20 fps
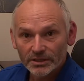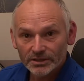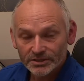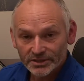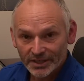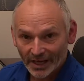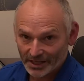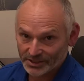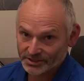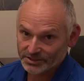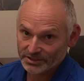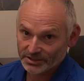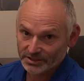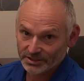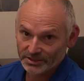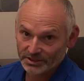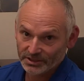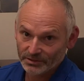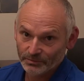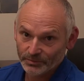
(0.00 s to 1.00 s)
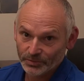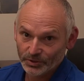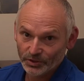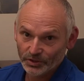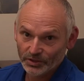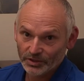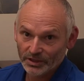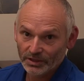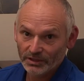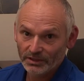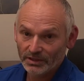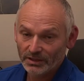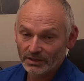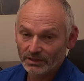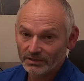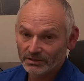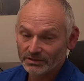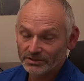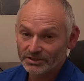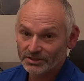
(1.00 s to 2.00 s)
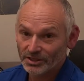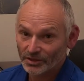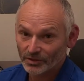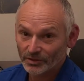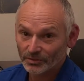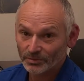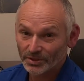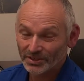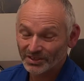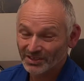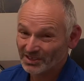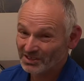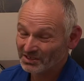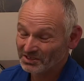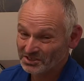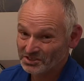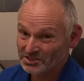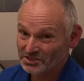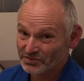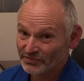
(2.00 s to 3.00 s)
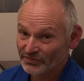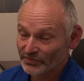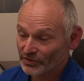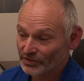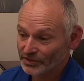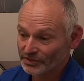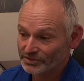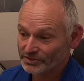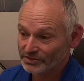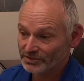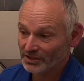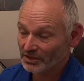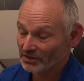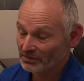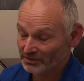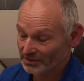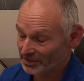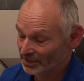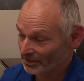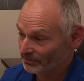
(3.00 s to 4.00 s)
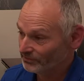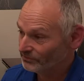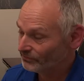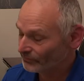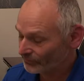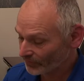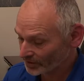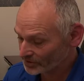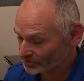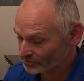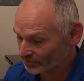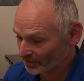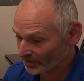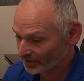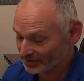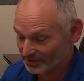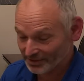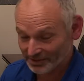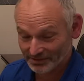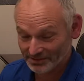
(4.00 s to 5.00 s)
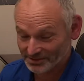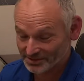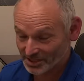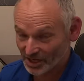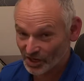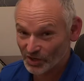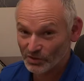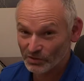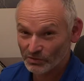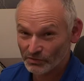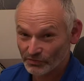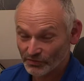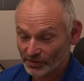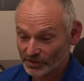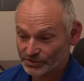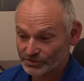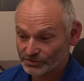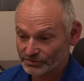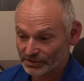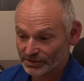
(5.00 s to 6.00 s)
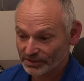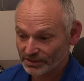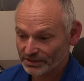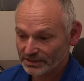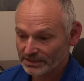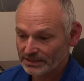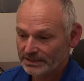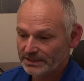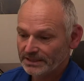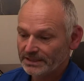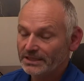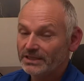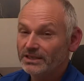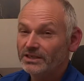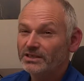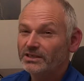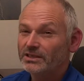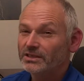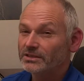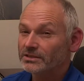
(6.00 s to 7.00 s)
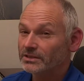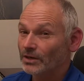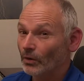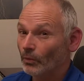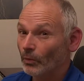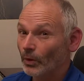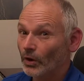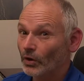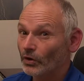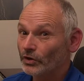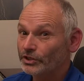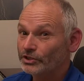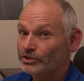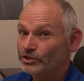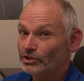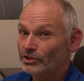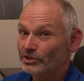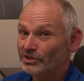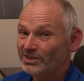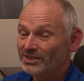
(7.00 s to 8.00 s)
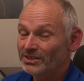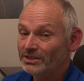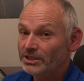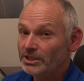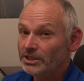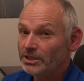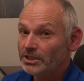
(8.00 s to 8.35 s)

taxing the computer terribly, and it just freezed. And yeah, frustrating, so frustrating. So I went on a journey